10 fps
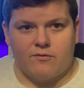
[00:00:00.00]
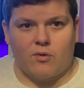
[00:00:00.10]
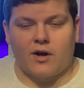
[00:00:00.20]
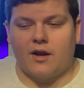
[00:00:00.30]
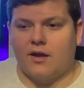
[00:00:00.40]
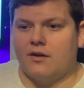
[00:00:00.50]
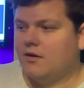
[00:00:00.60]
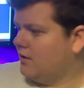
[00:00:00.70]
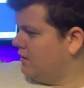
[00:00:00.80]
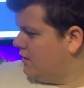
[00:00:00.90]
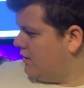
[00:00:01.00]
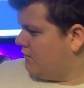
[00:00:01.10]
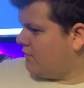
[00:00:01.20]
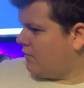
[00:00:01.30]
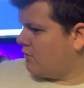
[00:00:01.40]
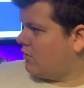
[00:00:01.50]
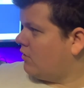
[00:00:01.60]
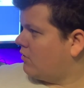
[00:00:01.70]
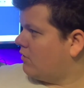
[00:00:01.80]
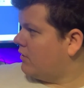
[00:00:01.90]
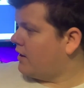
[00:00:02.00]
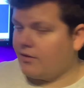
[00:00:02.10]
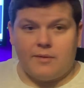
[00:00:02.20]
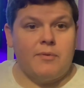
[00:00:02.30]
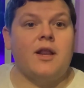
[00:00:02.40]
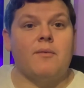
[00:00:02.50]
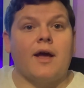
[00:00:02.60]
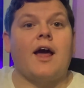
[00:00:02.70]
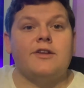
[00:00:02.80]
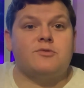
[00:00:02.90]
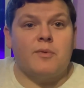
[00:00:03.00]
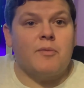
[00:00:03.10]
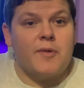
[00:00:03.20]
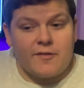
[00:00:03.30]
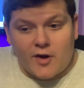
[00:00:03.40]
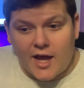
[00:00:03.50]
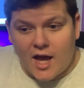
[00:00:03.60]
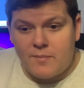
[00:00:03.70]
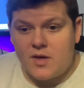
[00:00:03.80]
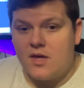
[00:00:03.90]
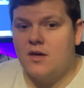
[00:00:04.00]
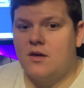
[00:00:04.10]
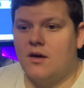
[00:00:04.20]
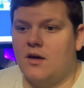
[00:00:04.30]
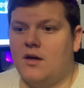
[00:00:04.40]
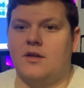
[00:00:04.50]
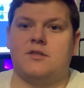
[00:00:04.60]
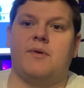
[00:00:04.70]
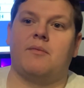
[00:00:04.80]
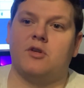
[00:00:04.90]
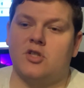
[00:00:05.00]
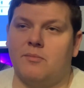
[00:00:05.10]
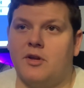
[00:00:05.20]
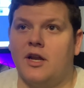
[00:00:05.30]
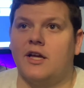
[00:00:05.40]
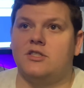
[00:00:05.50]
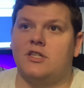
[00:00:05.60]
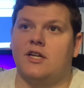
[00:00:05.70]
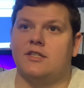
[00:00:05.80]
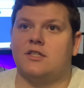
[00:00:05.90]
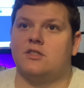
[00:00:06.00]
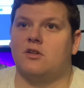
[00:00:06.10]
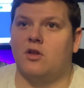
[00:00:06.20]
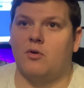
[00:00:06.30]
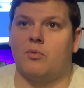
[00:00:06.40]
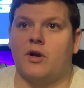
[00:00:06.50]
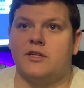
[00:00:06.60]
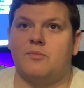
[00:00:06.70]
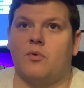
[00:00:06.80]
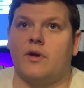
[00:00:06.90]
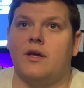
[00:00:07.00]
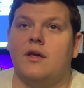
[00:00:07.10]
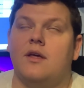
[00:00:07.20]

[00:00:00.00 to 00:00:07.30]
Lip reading: $499, if I recall correctly. But anyway, I just remember being very happy to be able to jump into next gen at such a low price point.